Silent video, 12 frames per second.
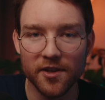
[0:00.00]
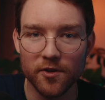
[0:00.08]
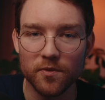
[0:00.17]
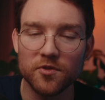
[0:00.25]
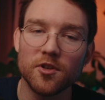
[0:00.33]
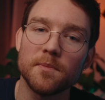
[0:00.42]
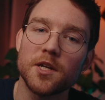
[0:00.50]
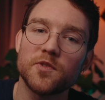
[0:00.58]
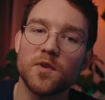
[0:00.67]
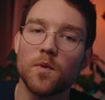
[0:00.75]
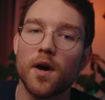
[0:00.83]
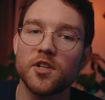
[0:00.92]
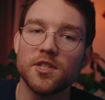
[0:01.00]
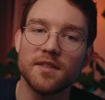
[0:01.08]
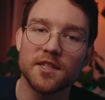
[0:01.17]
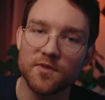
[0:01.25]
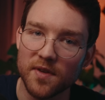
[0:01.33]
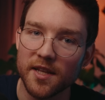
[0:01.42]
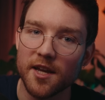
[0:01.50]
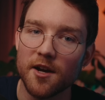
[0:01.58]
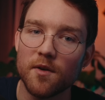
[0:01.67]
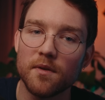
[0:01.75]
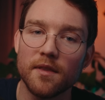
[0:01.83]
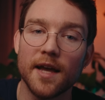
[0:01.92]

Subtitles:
you so much for watching this video.